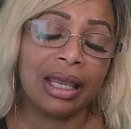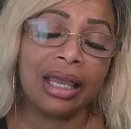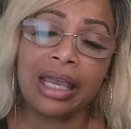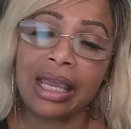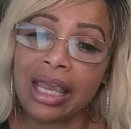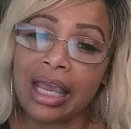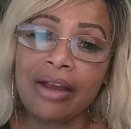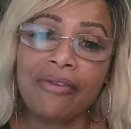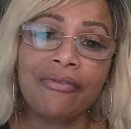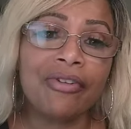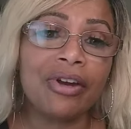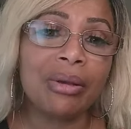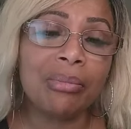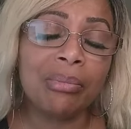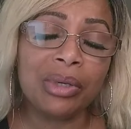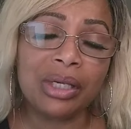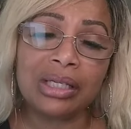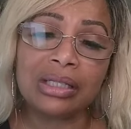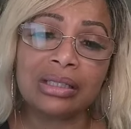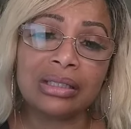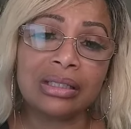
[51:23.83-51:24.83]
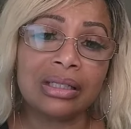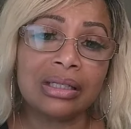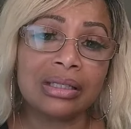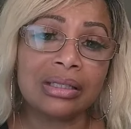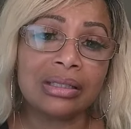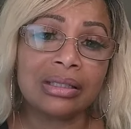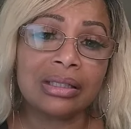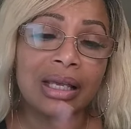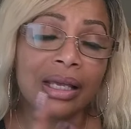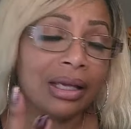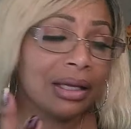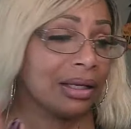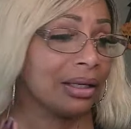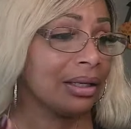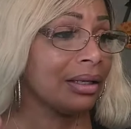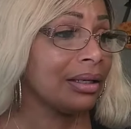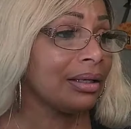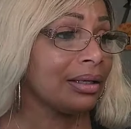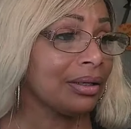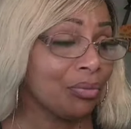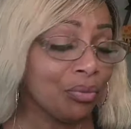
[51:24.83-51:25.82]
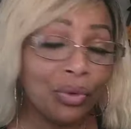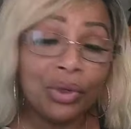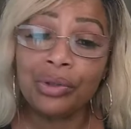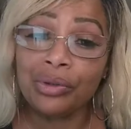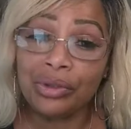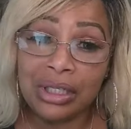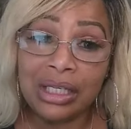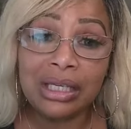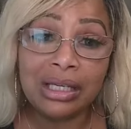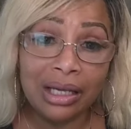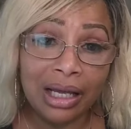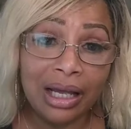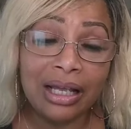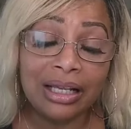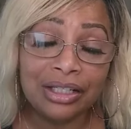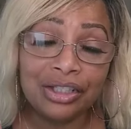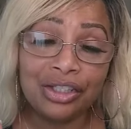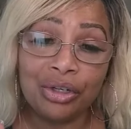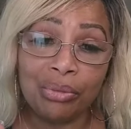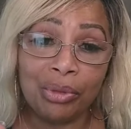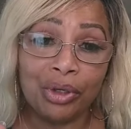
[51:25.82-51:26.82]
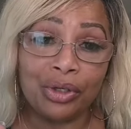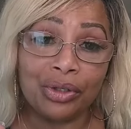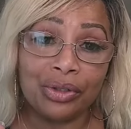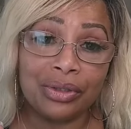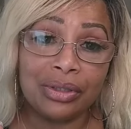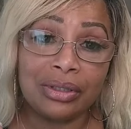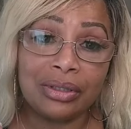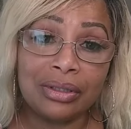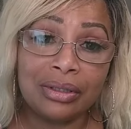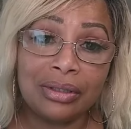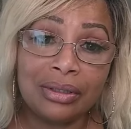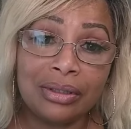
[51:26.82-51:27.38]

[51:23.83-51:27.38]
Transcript: Every business will need customers.